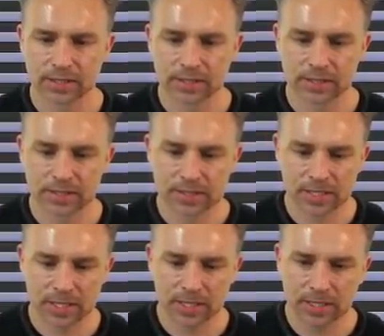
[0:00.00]

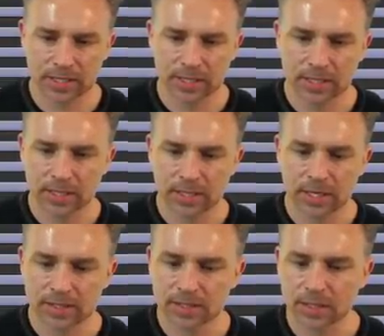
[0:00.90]
See?
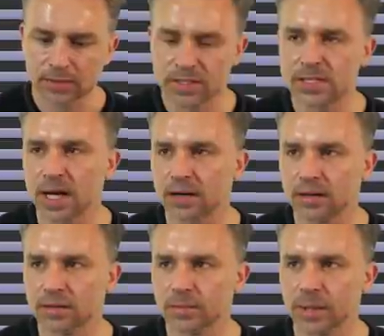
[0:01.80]
It's so
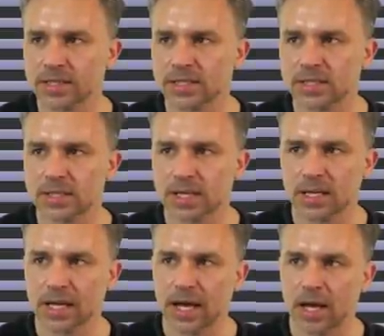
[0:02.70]
subtle, but it's just going
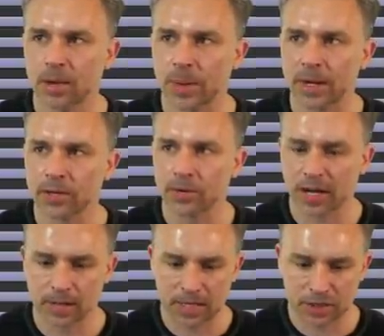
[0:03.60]
to help out your
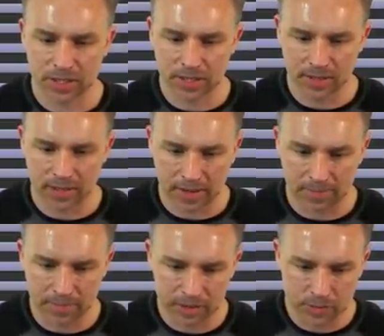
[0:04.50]
animation that
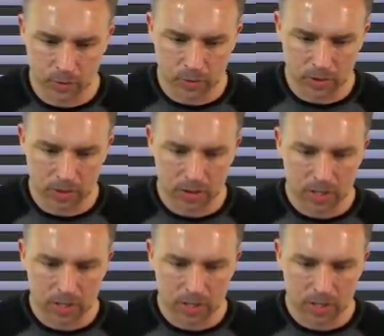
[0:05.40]
much more.